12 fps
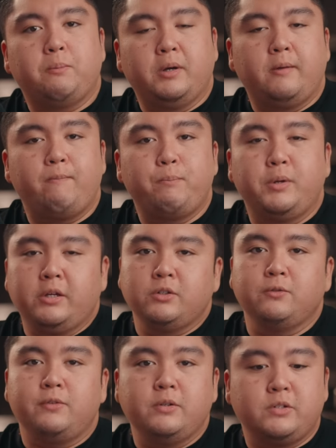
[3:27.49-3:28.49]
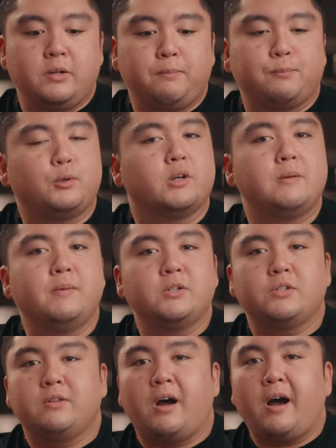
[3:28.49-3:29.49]
but Pixel phones are pretty
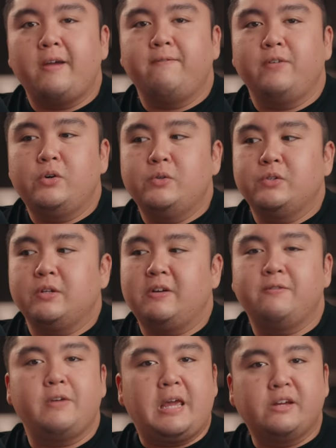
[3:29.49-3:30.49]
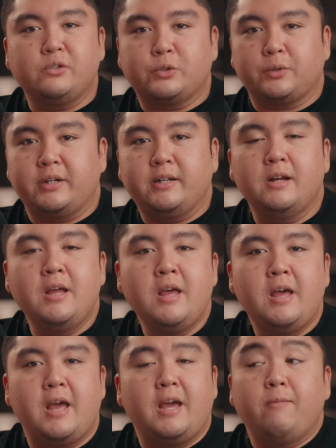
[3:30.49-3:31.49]
much the iPhones of Android,
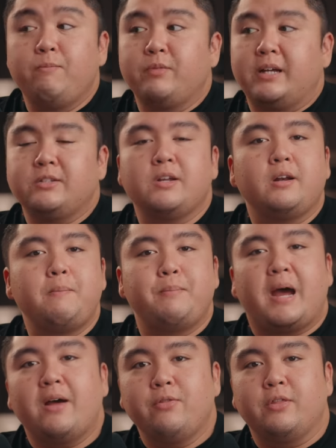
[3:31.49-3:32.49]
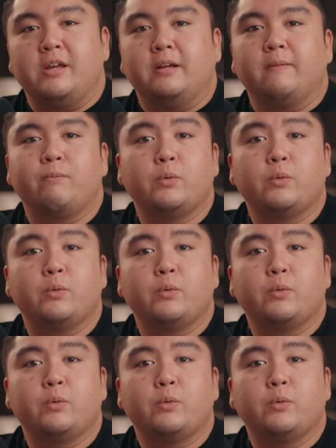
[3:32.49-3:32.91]
and that's not a bad thing.